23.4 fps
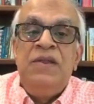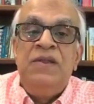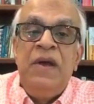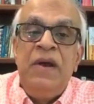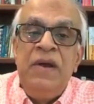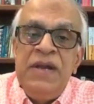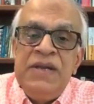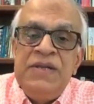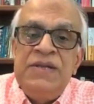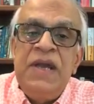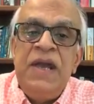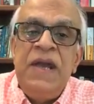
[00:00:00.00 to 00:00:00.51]

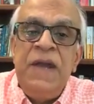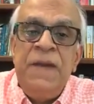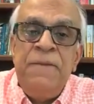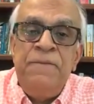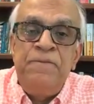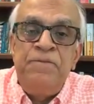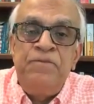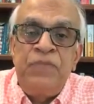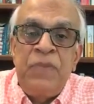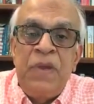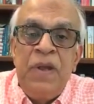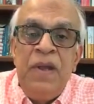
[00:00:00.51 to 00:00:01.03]
There is
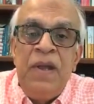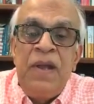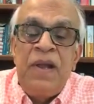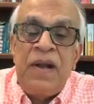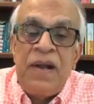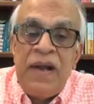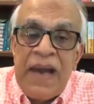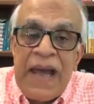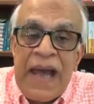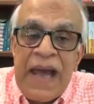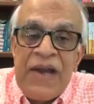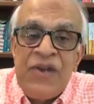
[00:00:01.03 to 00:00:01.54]
a
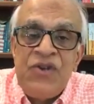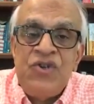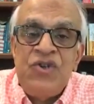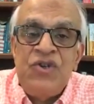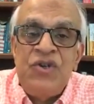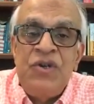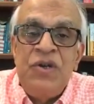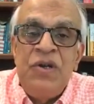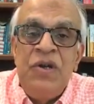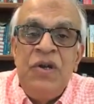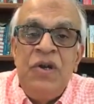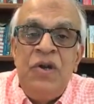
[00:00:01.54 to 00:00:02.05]

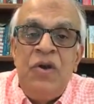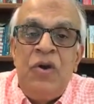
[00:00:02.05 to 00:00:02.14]
clash